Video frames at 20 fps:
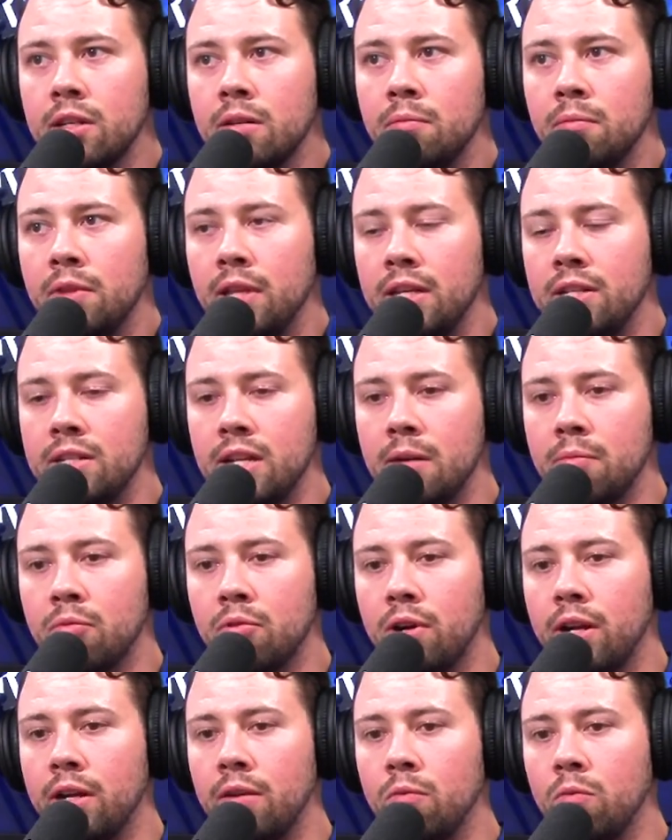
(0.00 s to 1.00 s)
They
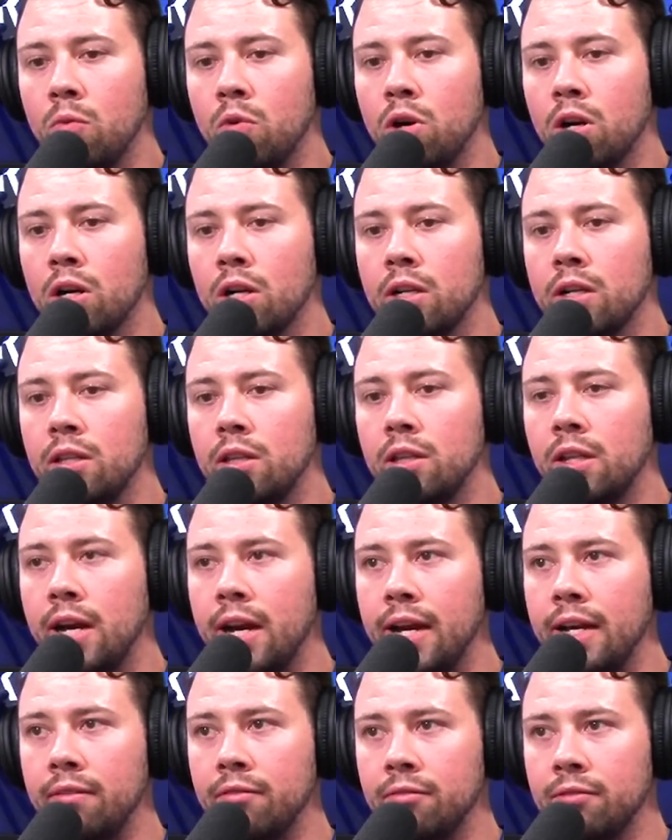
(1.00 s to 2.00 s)
separate work and
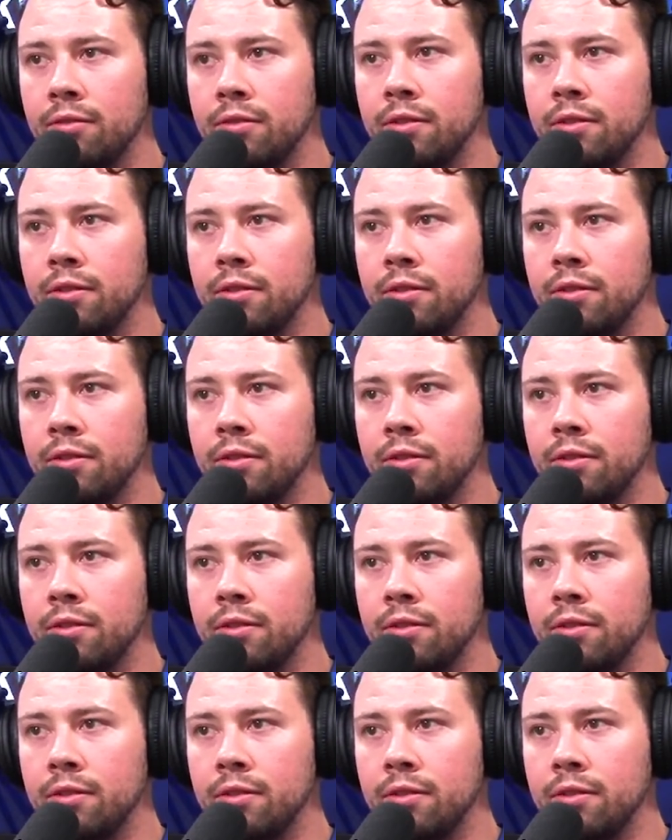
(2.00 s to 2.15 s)
life,